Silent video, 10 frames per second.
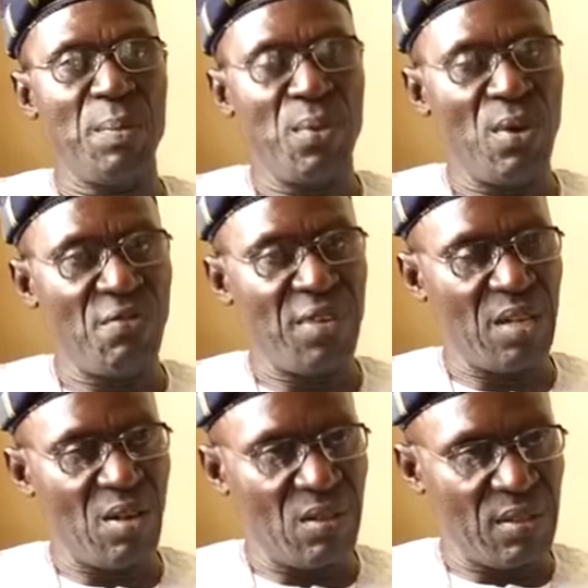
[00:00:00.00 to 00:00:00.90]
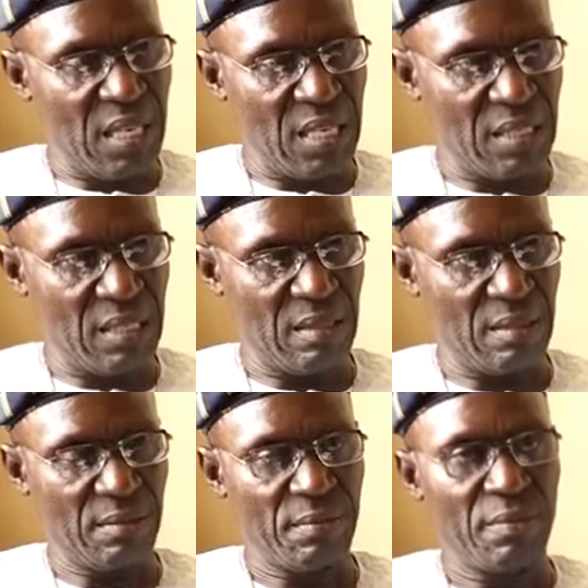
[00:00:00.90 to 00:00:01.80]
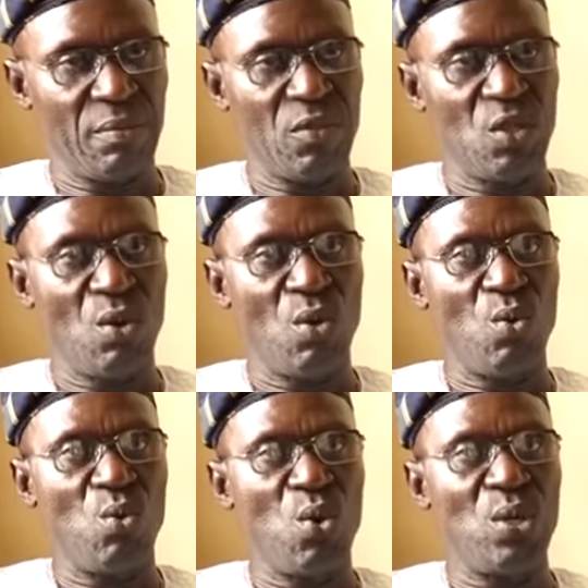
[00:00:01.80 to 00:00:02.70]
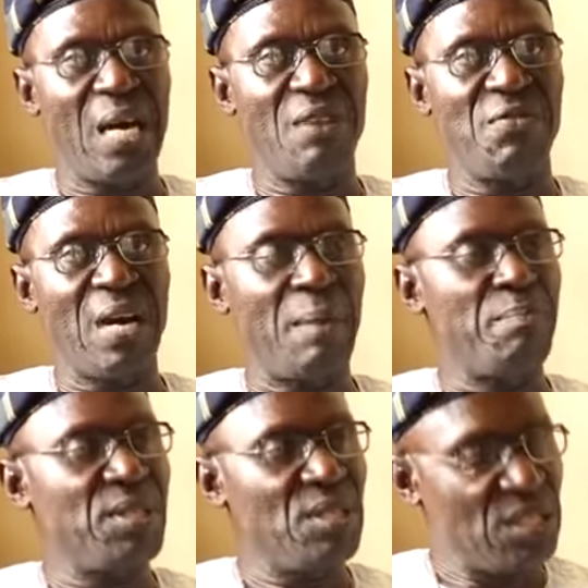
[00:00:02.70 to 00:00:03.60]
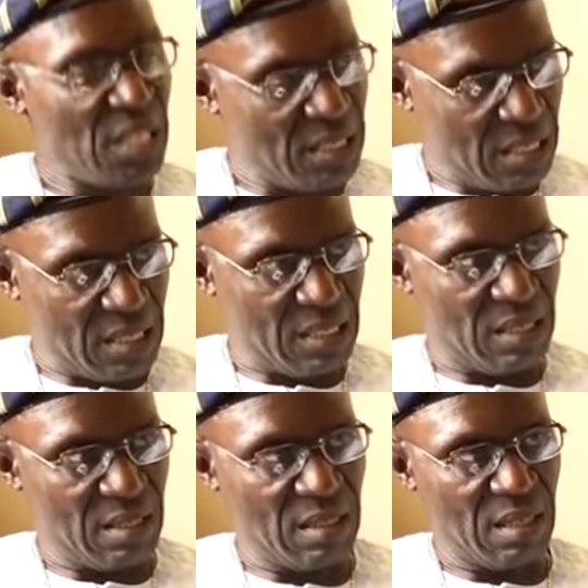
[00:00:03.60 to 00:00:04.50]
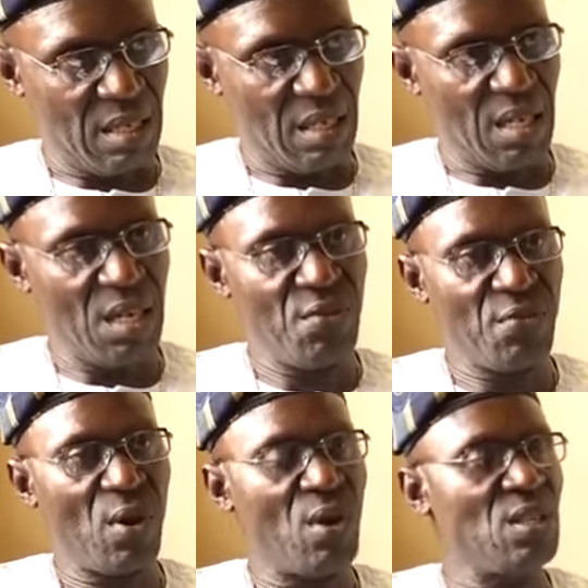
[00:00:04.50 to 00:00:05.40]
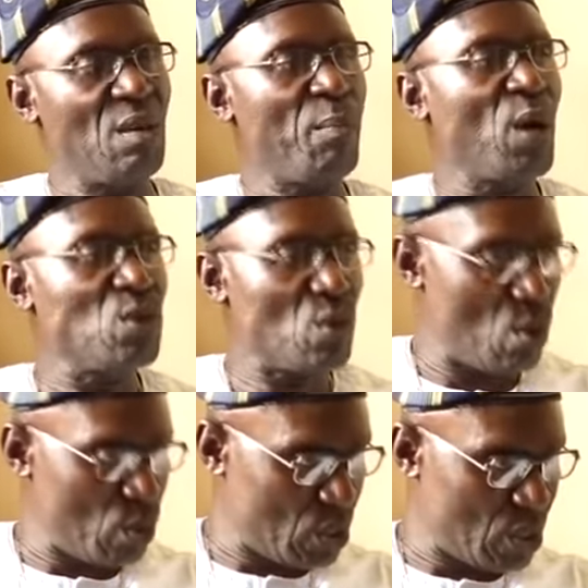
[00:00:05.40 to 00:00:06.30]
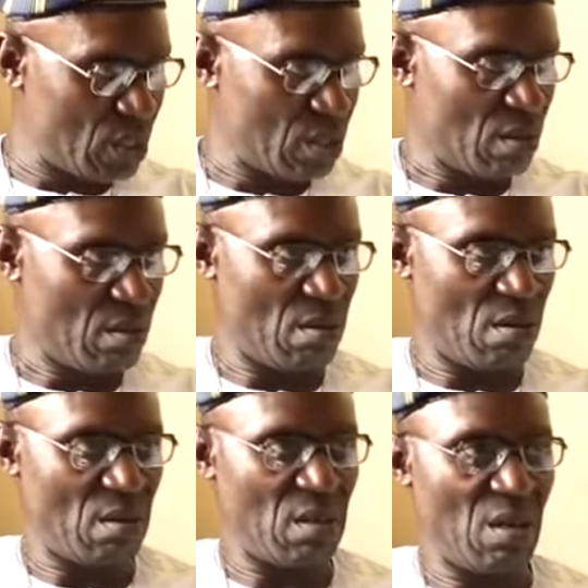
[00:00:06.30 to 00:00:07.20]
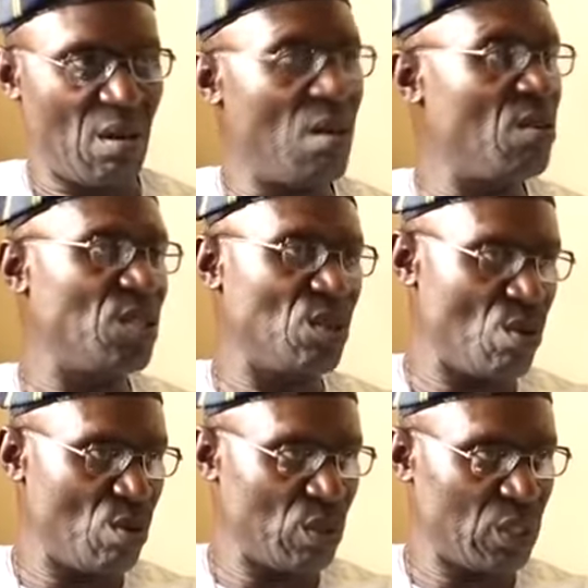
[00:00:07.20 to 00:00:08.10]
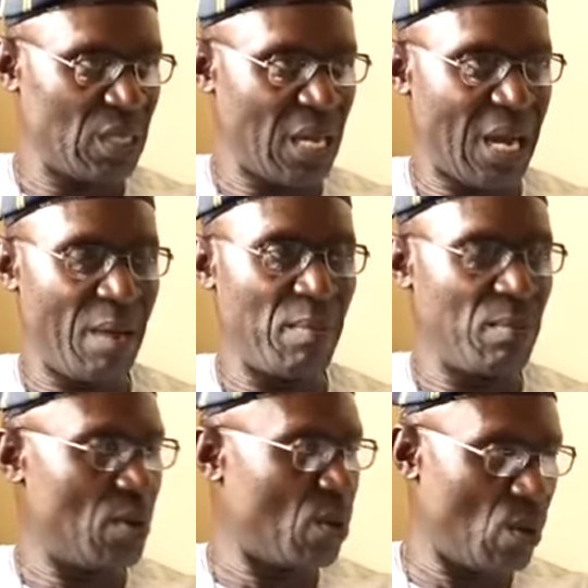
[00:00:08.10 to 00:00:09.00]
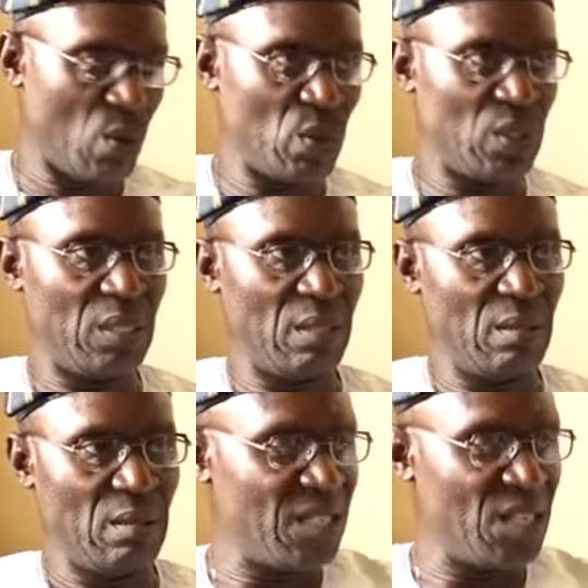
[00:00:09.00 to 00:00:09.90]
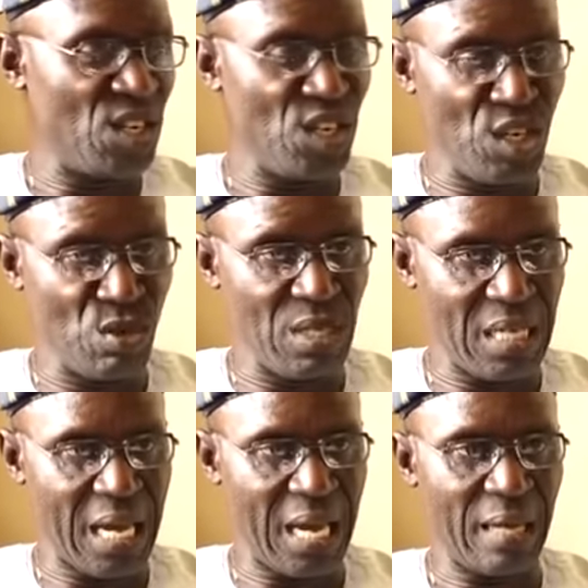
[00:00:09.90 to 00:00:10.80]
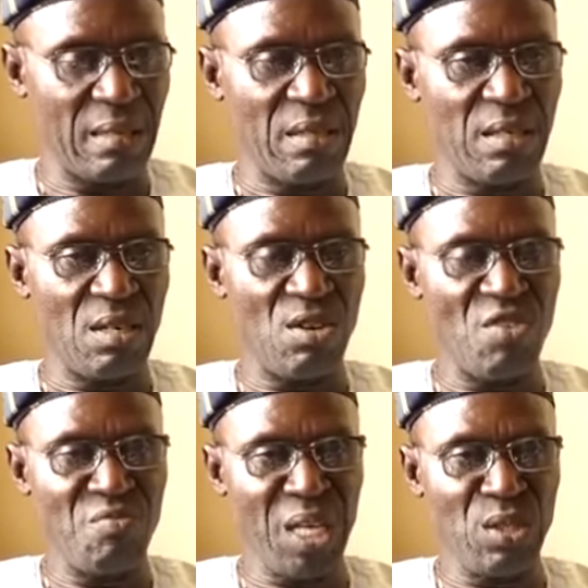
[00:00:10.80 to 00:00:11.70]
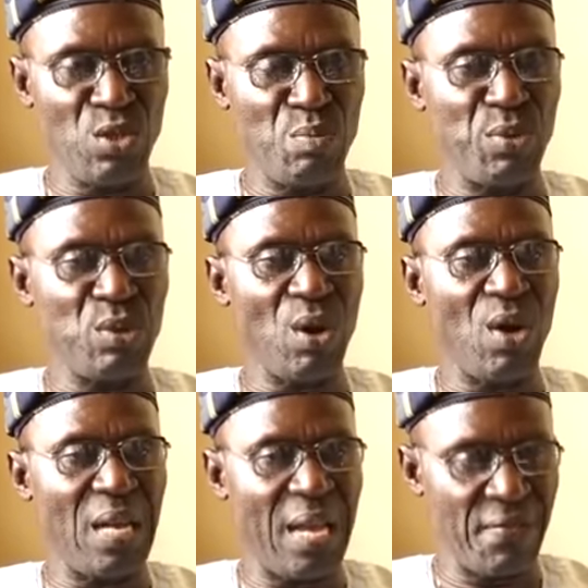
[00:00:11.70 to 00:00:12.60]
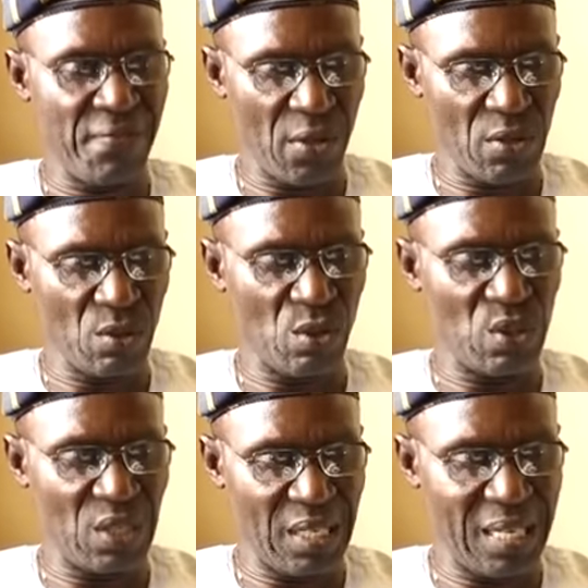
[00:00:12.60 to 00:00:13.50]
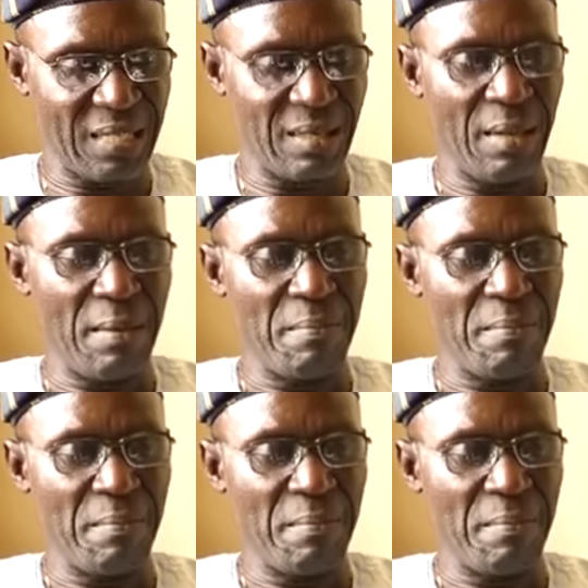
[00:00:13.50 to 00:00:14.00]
people of Lagos State would have appreciated if all the port roads on all the roads are closed. In the new year, the government, you put all effort to see that